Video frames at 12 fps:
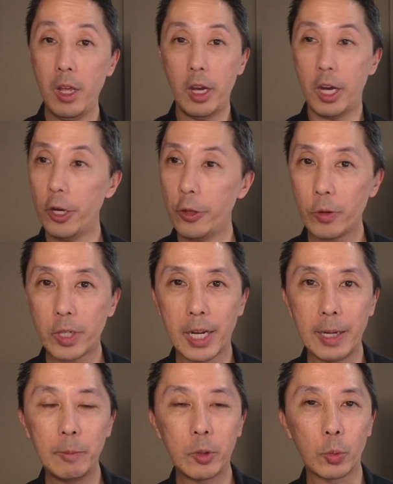Other
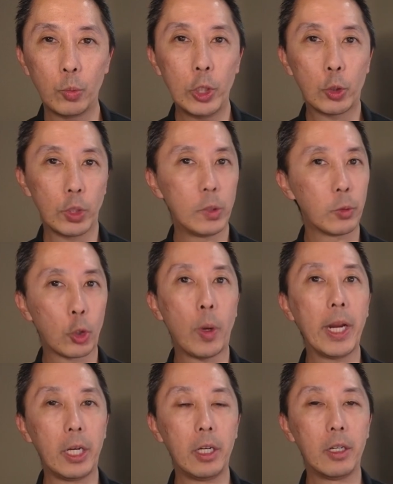times, which was
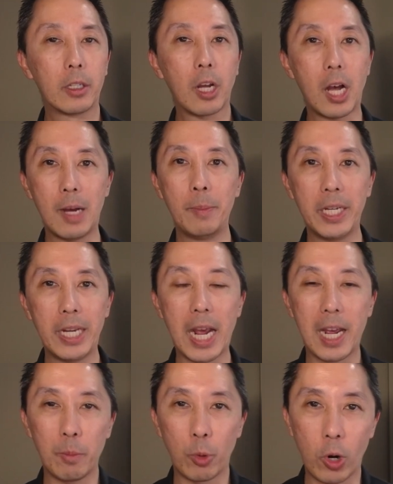quite common
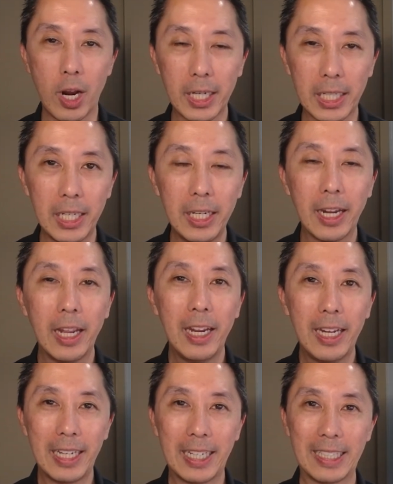at Meraki
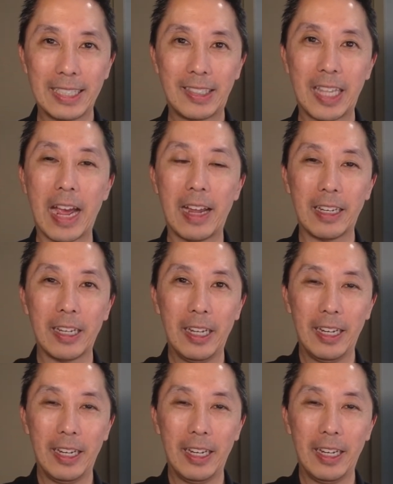is that